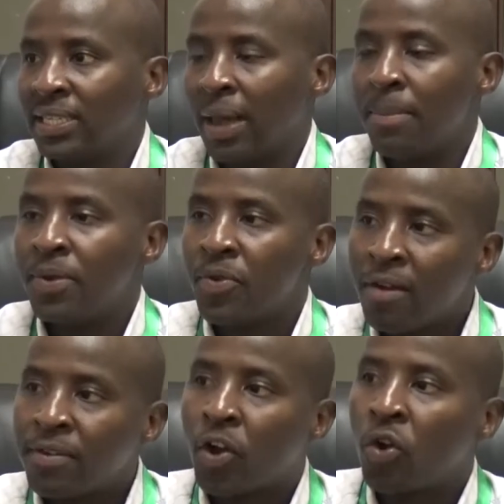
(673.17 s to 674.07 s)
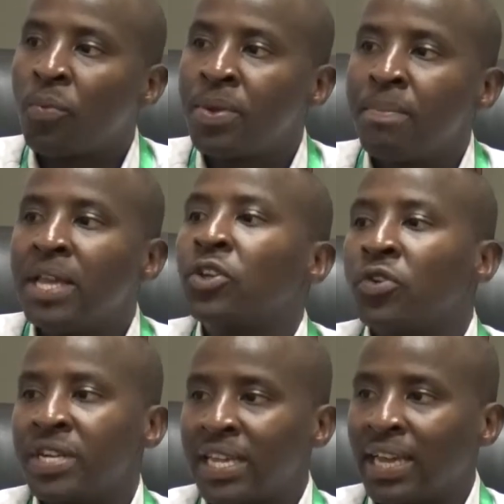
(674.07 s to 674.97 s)
I mean, we have economy based
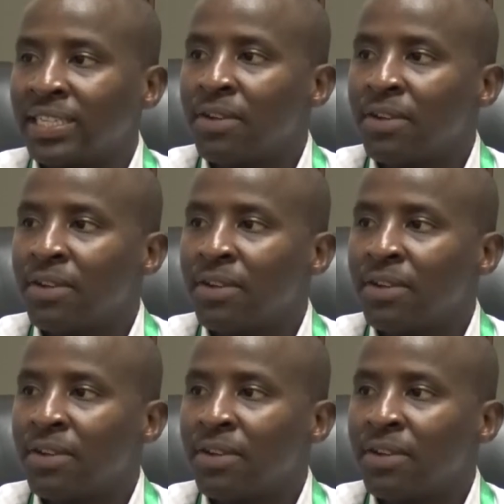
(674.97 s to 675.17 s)
on research.